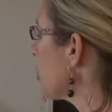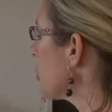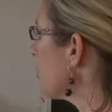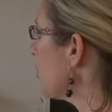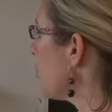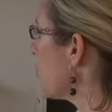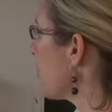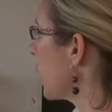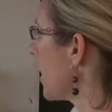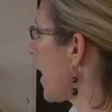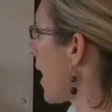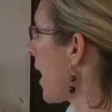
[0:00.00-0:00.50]
want to
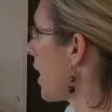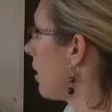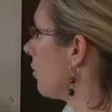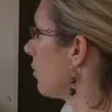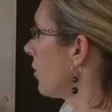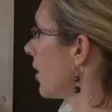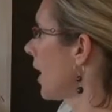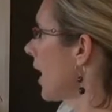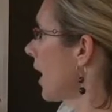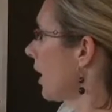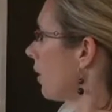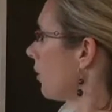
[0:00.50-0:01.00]
point
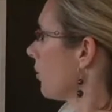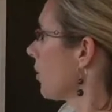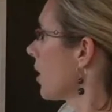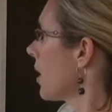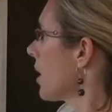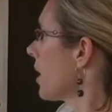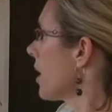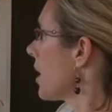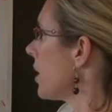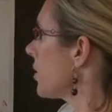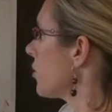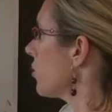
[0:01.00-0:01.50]
out now
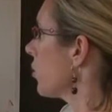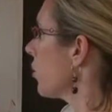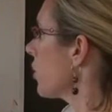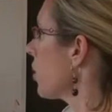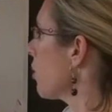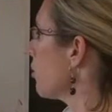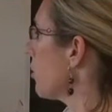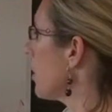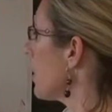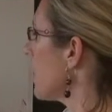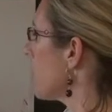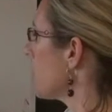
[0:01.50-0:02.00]
is not
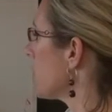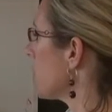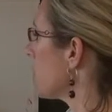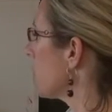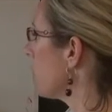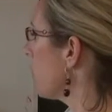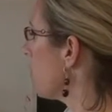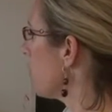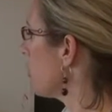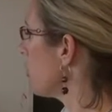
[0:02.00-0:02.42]
only is his